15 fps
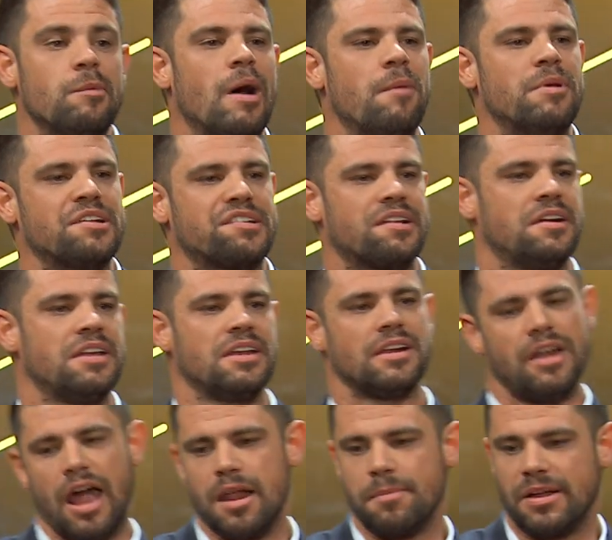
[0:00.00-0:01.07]
I've been studying
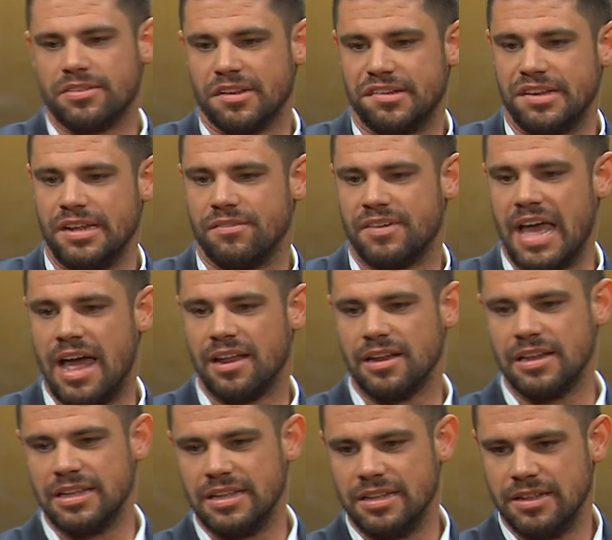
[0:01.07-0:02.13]
a lot about the Sea of
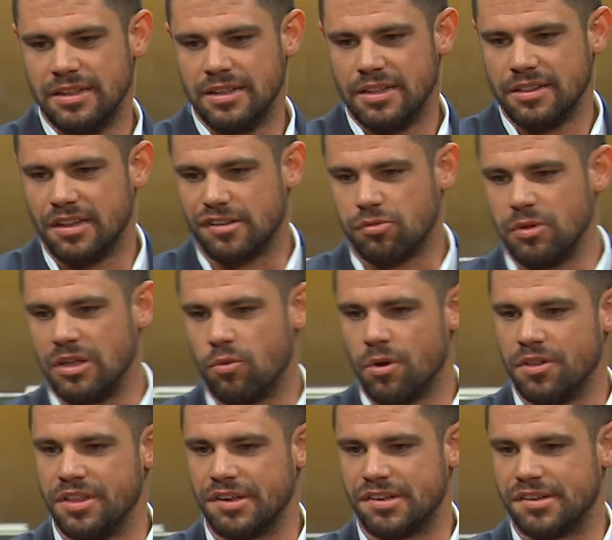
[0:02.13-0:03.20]
Galilee this week
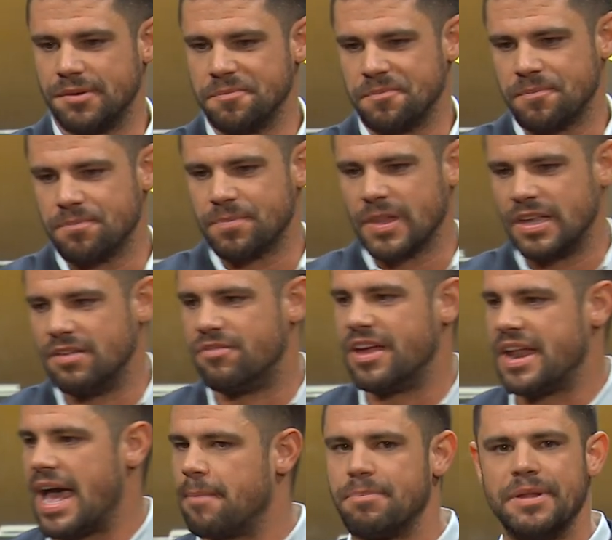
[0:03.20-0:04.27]
where this
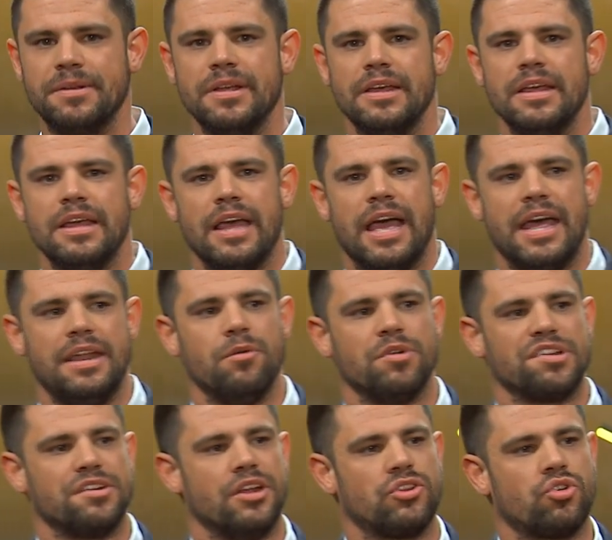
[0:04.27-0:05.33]
event happened. And it
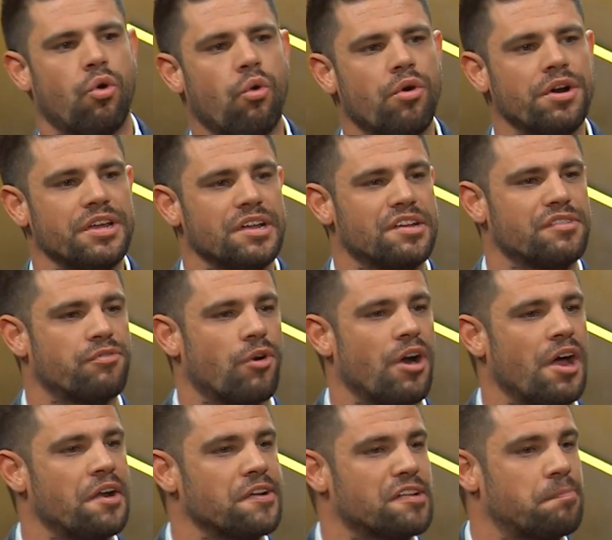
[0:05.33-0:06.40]
was notorious
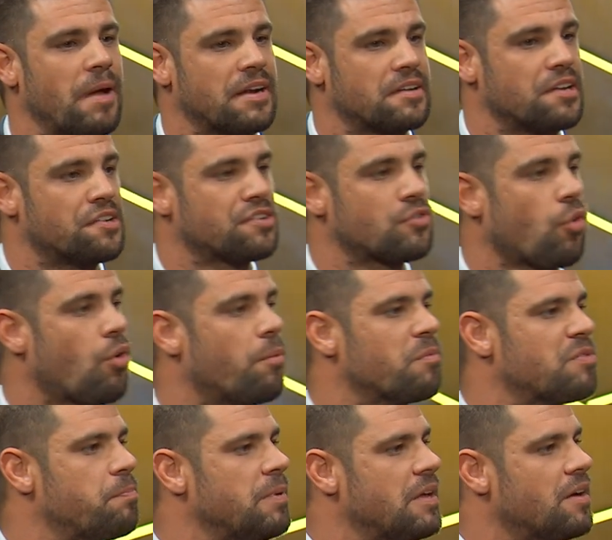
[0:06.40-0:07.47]
for unexpected
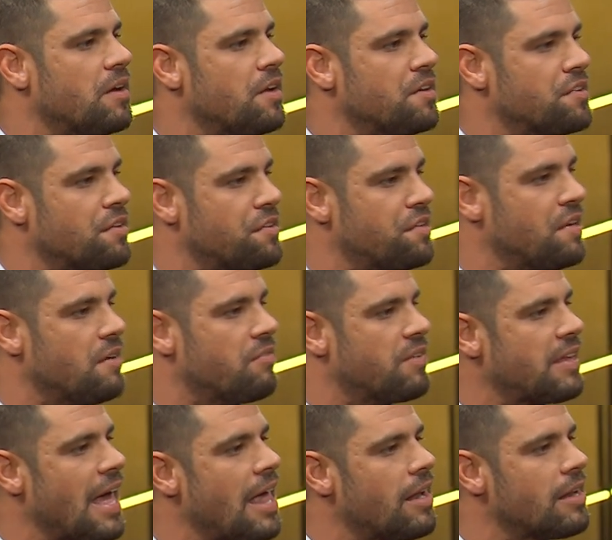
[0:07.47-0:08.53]
storms because the Sea
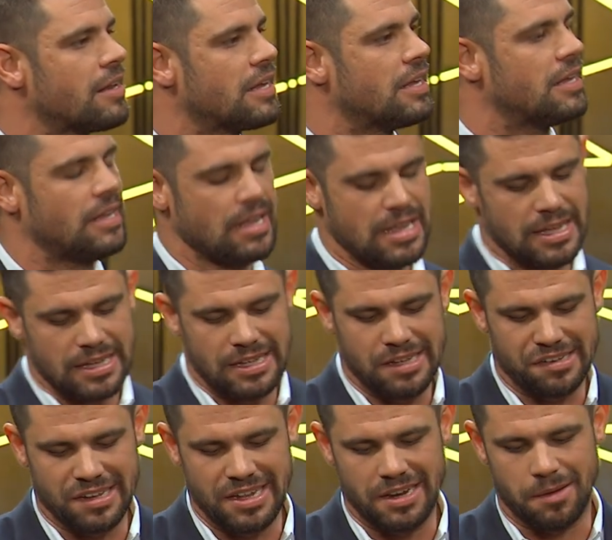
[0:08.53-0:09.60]
of Galilee
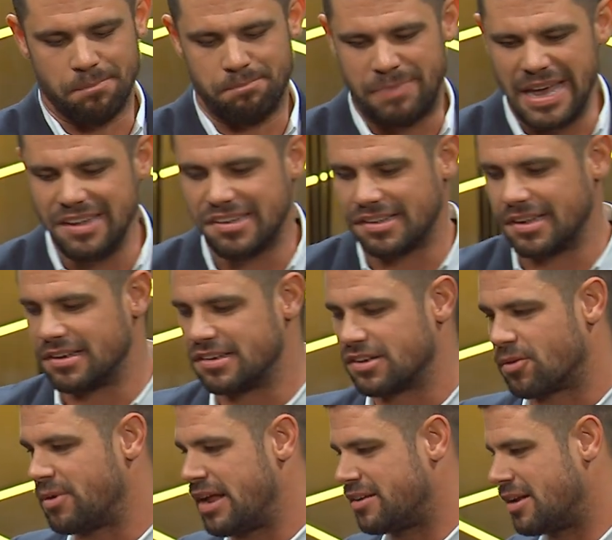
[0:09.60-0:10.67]
is in a basin
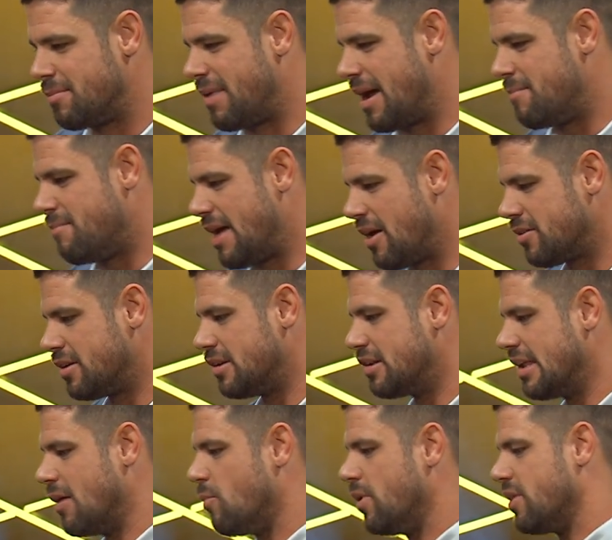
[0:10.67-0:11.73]
surrounded by
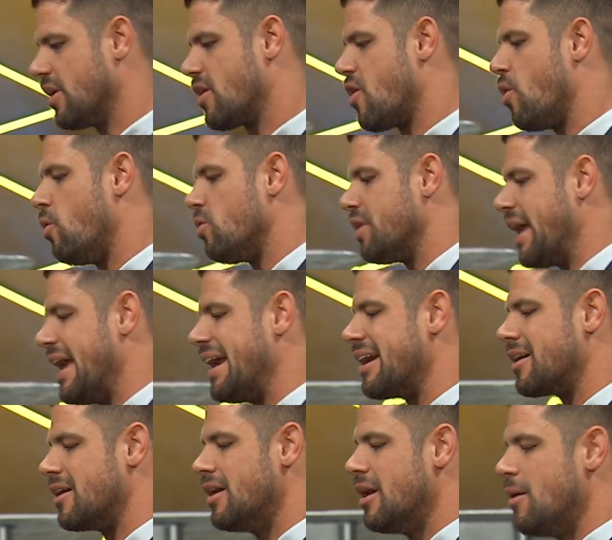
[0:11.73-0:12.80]
mountains. And when the cold
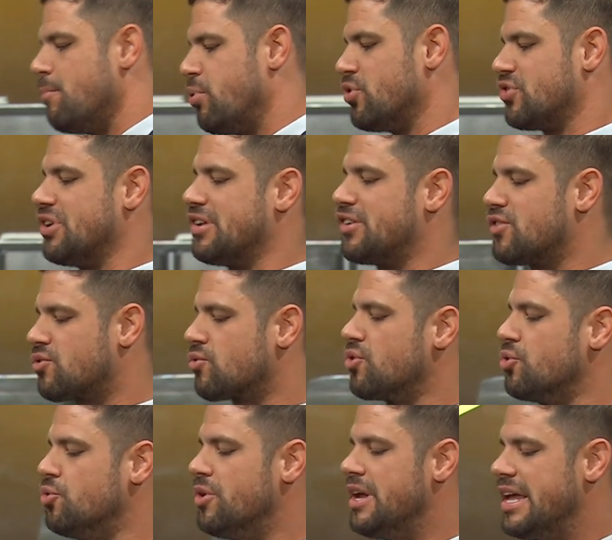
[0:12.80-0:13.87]
air pushes
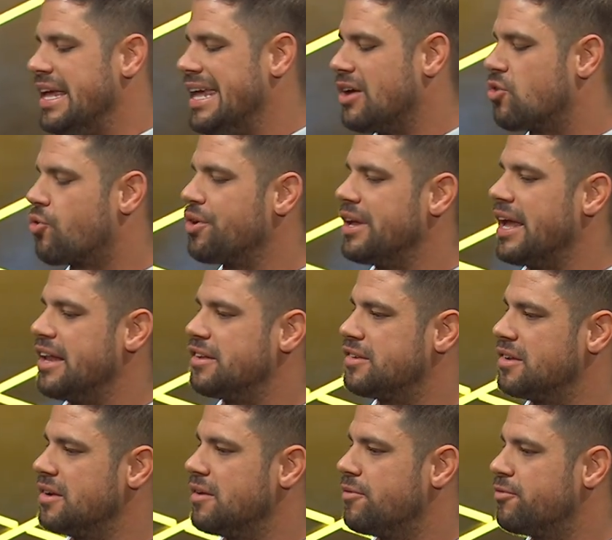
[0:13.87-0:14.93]
through, it
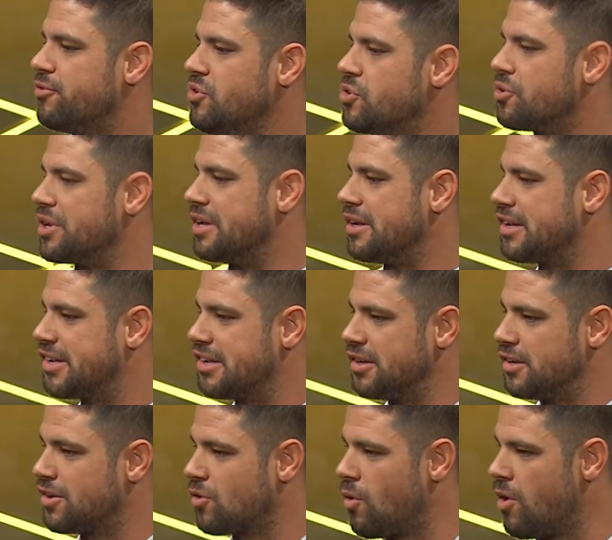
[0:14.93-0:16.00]
creates
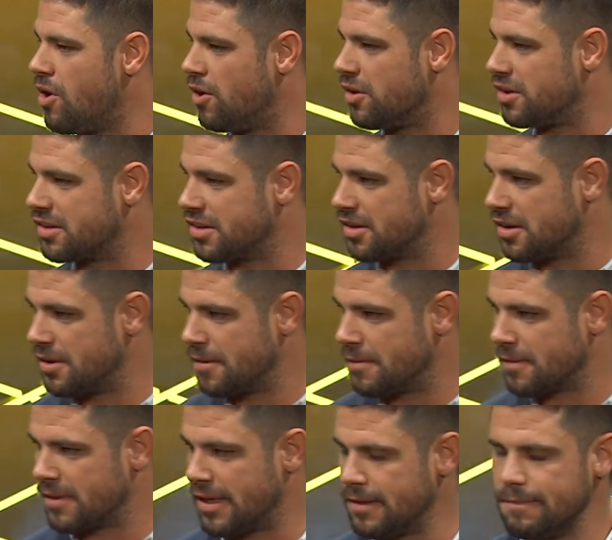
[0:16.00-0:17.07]
furious squalls.
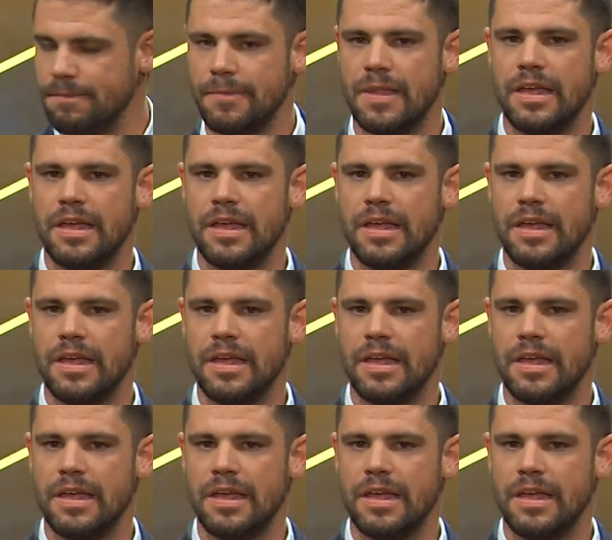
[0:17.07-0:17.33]
Okay?